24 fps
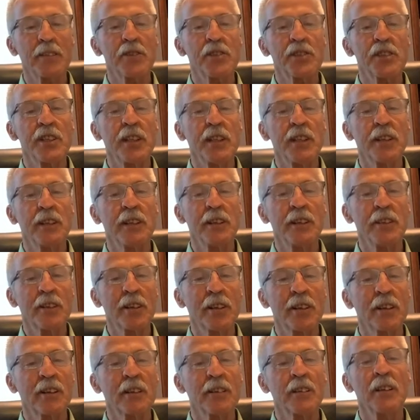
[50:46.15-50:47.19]
she had
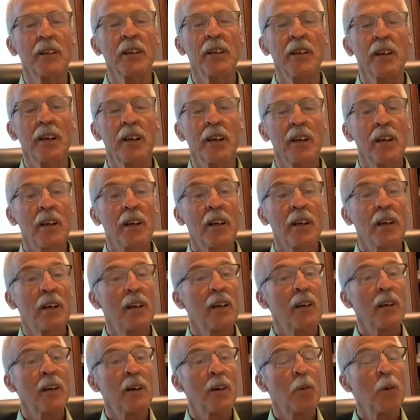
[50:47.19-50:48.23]
learned
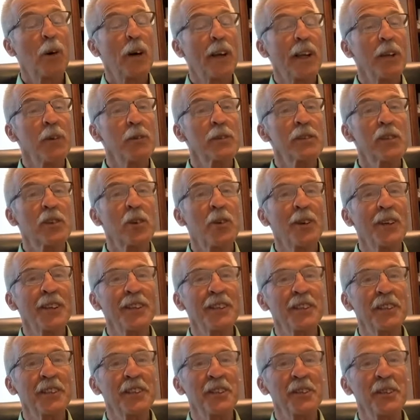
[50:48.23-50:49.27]
what he was going
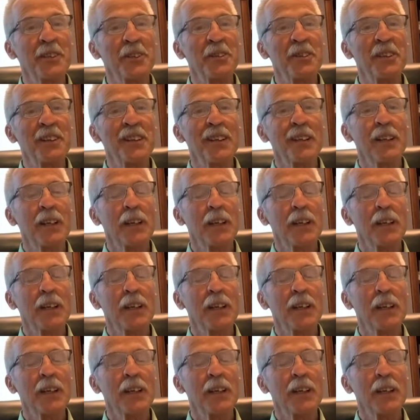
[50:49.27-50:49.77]
to do.